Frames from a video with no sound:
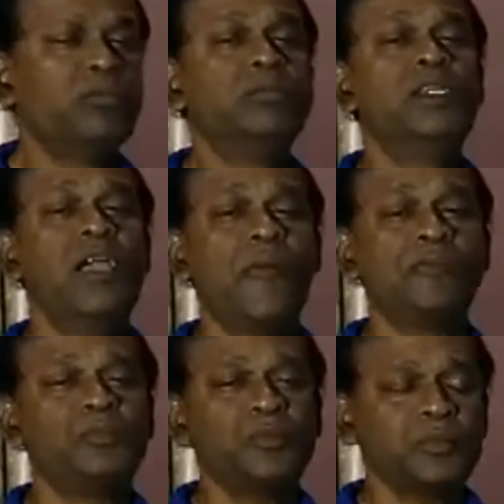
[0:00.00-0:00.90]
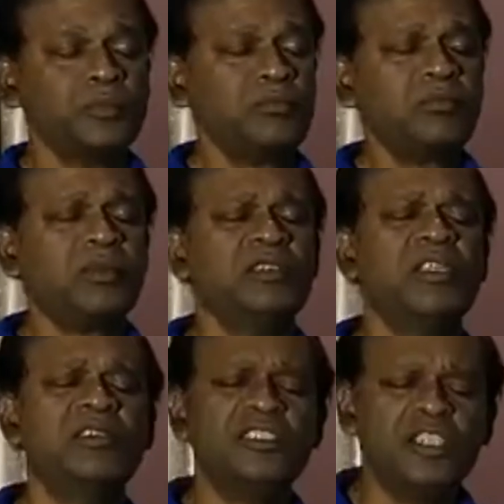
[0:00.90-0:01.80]
Madam, the
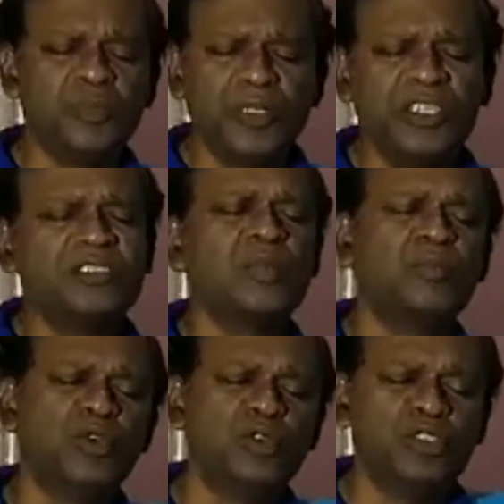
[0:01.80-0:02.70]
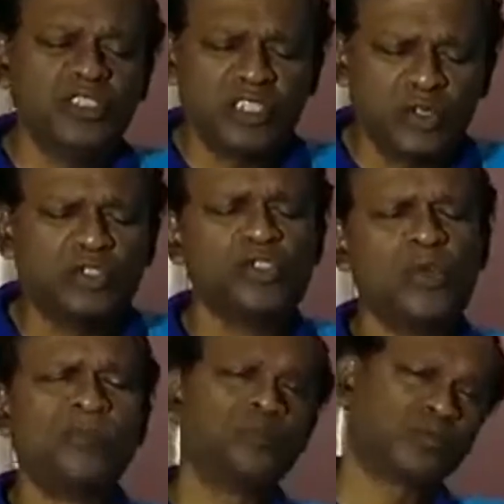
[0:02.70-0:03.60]
recipe is in the blue YouTube.
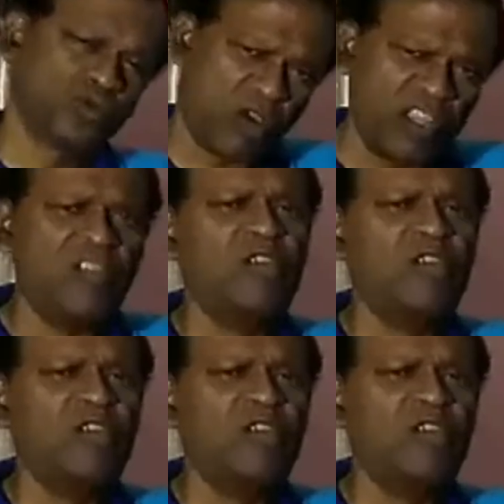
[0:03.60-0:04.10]
Go and have a